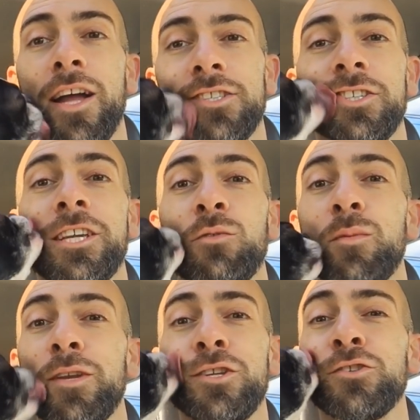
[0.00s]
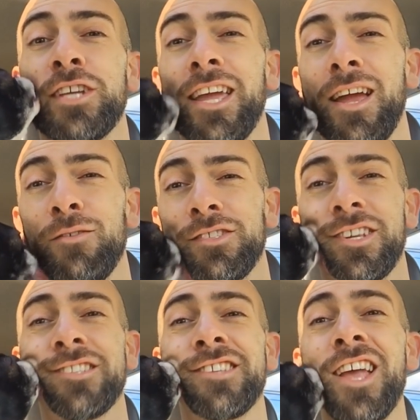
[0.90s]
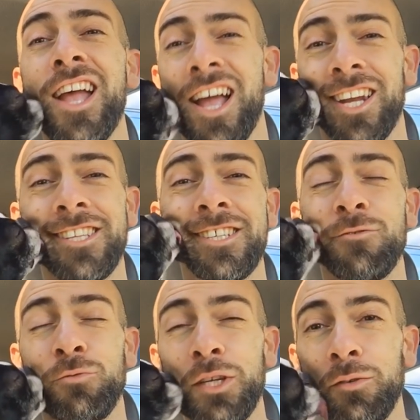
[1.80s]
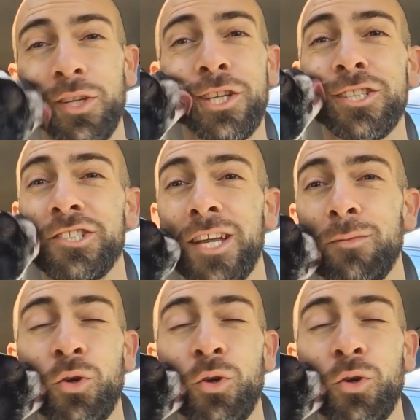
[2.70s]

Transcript: Actually, we've been using it ever since, and it's in really, really good shape.